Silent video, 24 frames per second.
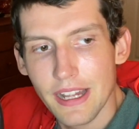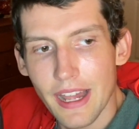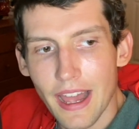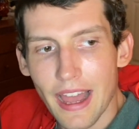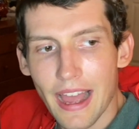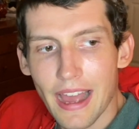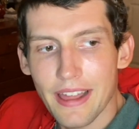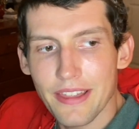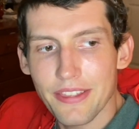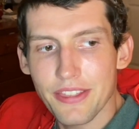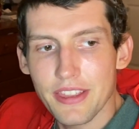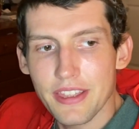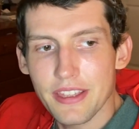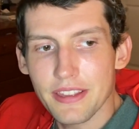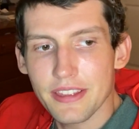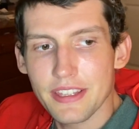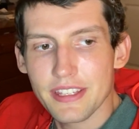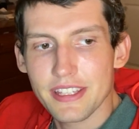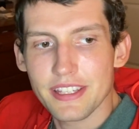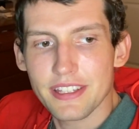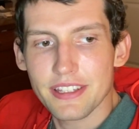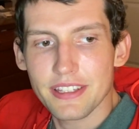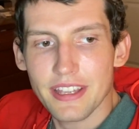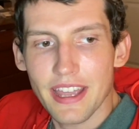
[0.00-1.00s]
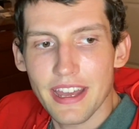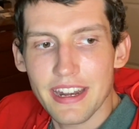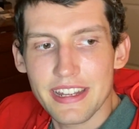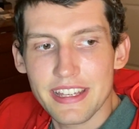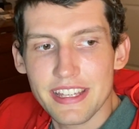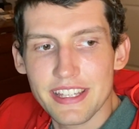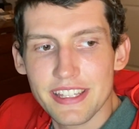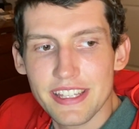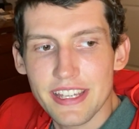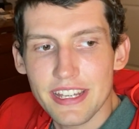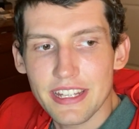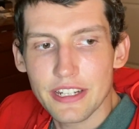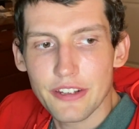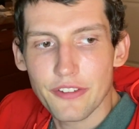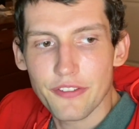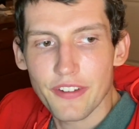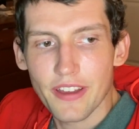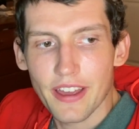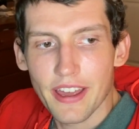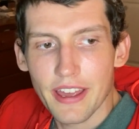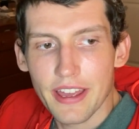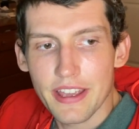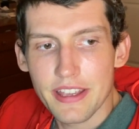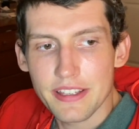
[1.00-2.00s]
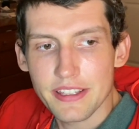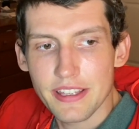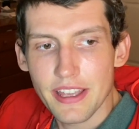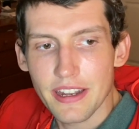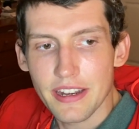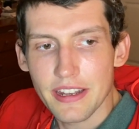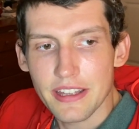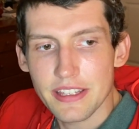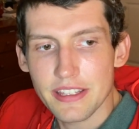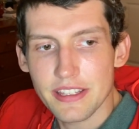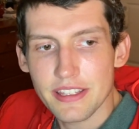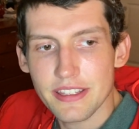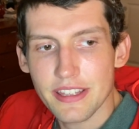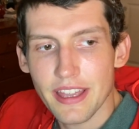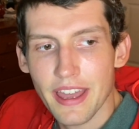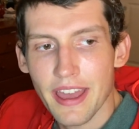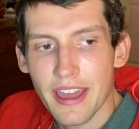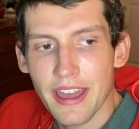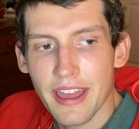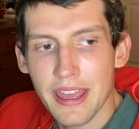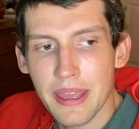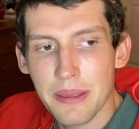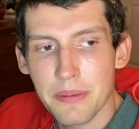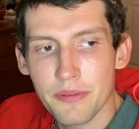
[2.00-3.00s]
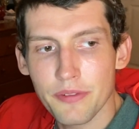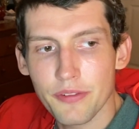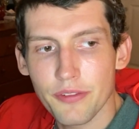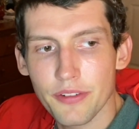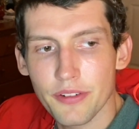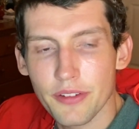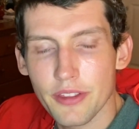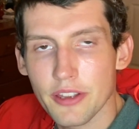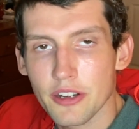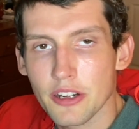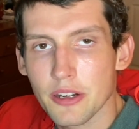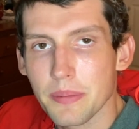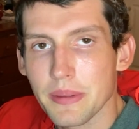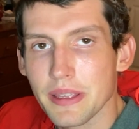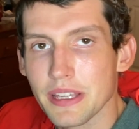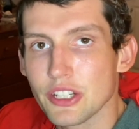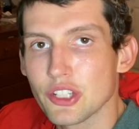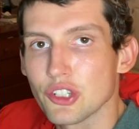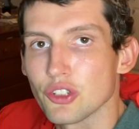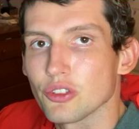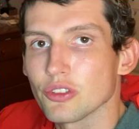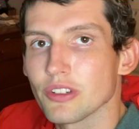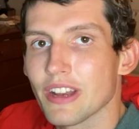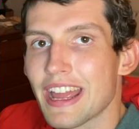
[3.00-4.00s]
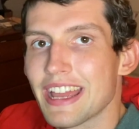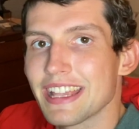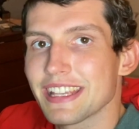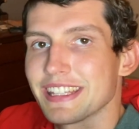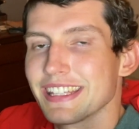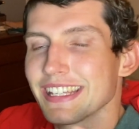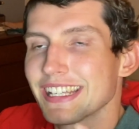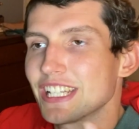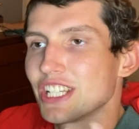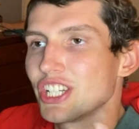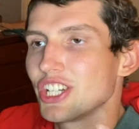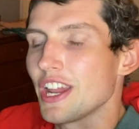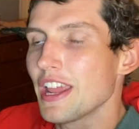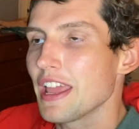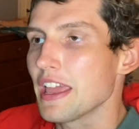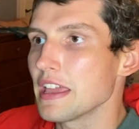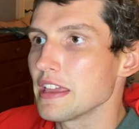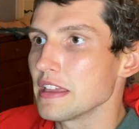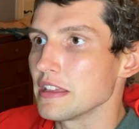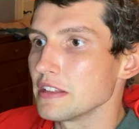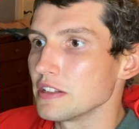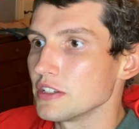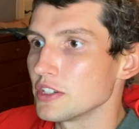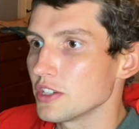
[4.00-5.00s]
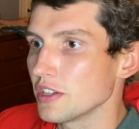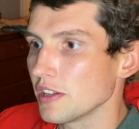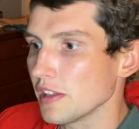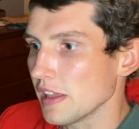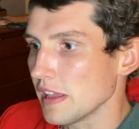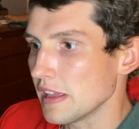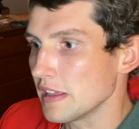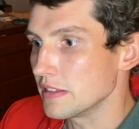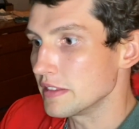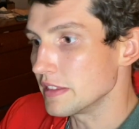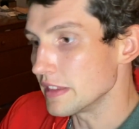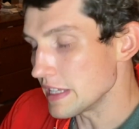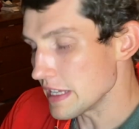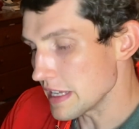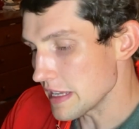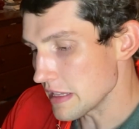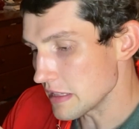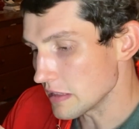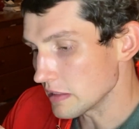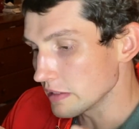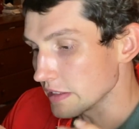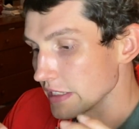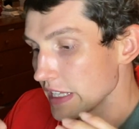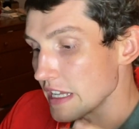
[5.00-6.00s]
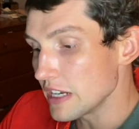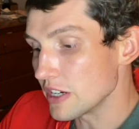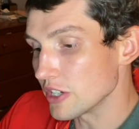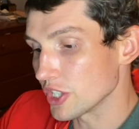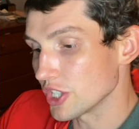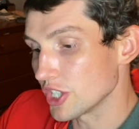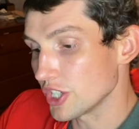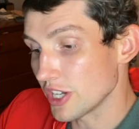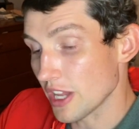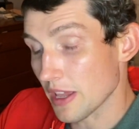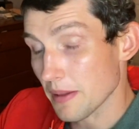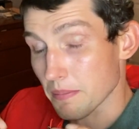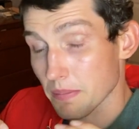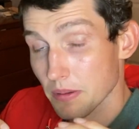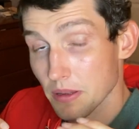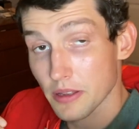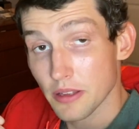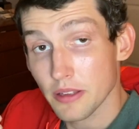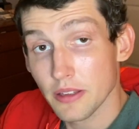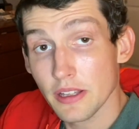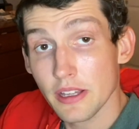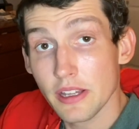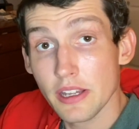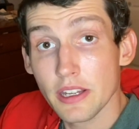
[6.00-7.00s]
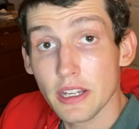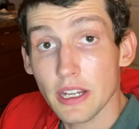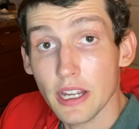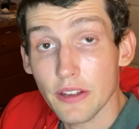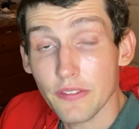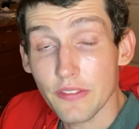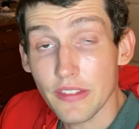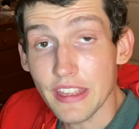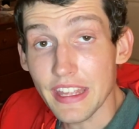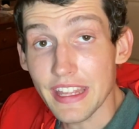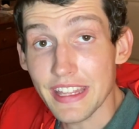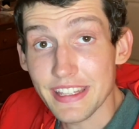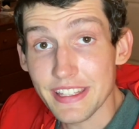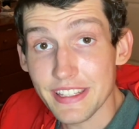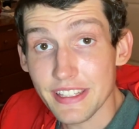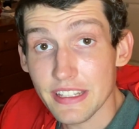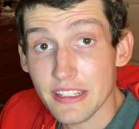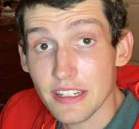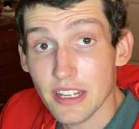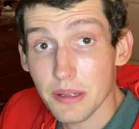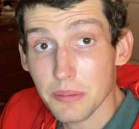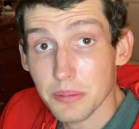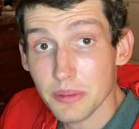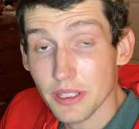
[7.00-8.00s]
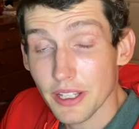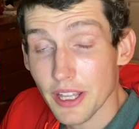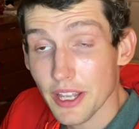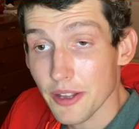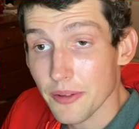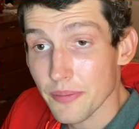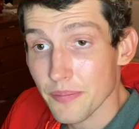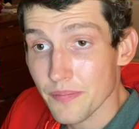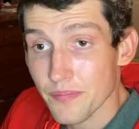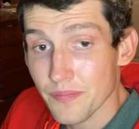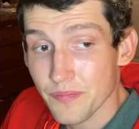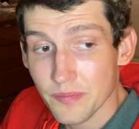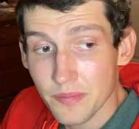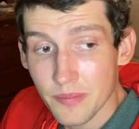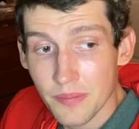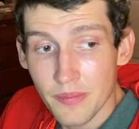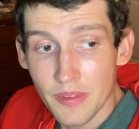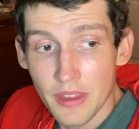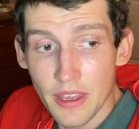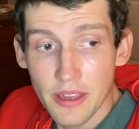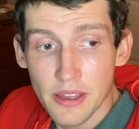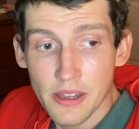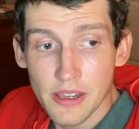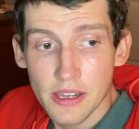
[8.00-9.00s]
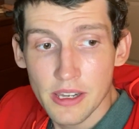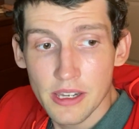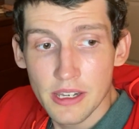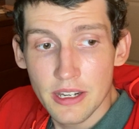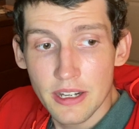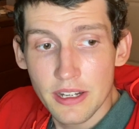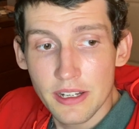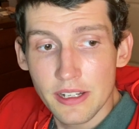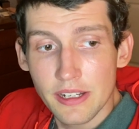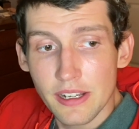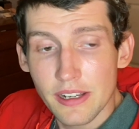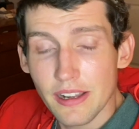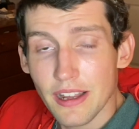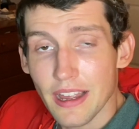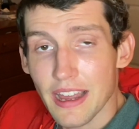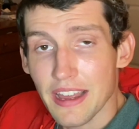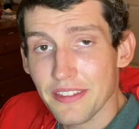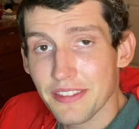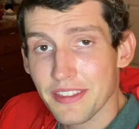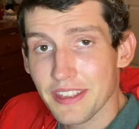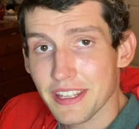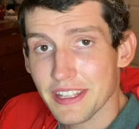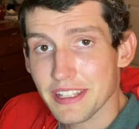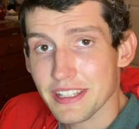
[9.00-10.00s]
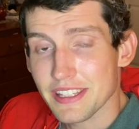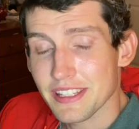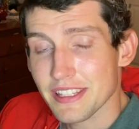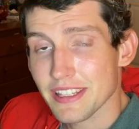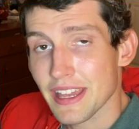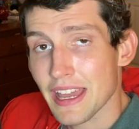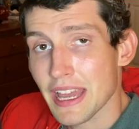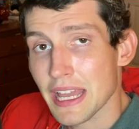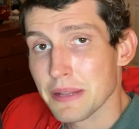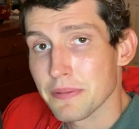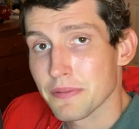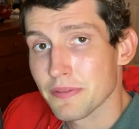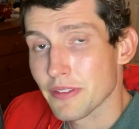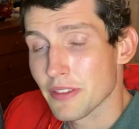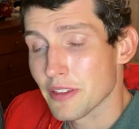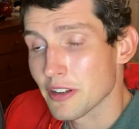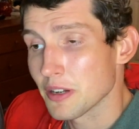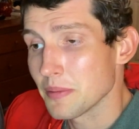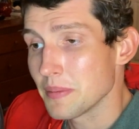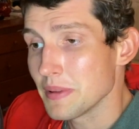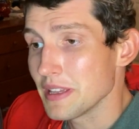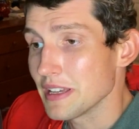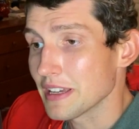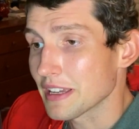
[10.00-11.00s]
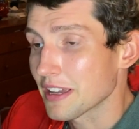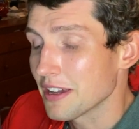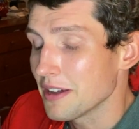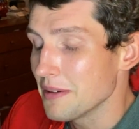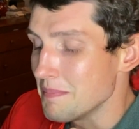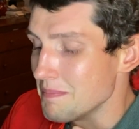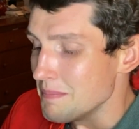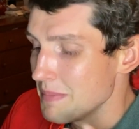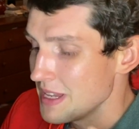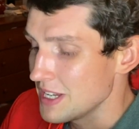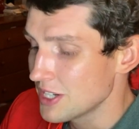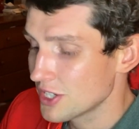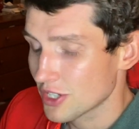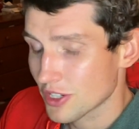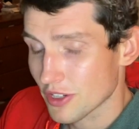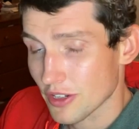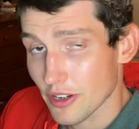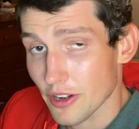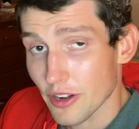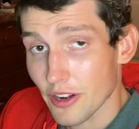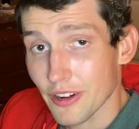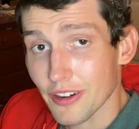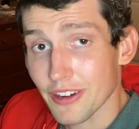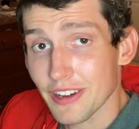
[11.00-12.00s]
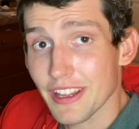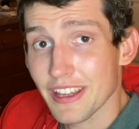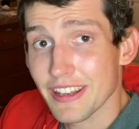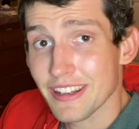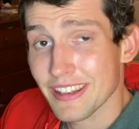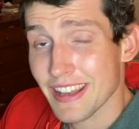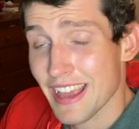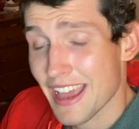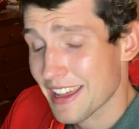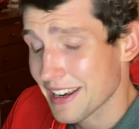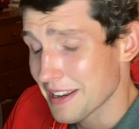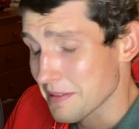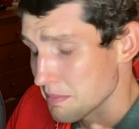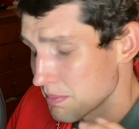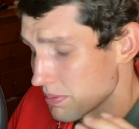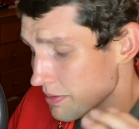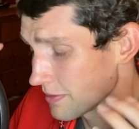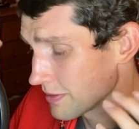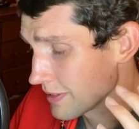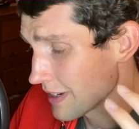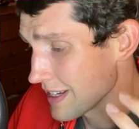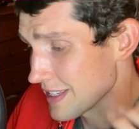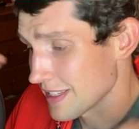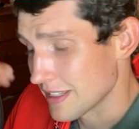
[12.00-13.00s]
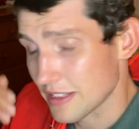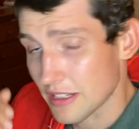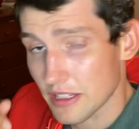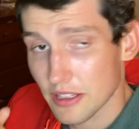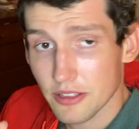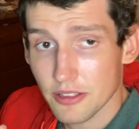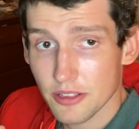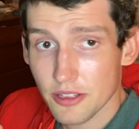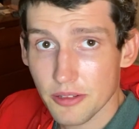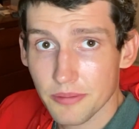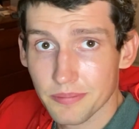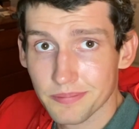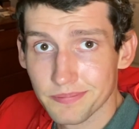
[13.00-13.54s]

I think this kind of signifies that it's time for there to be a drastic change in the leadership of the NCAA. I think it's time for there to be a commissioner and not a president.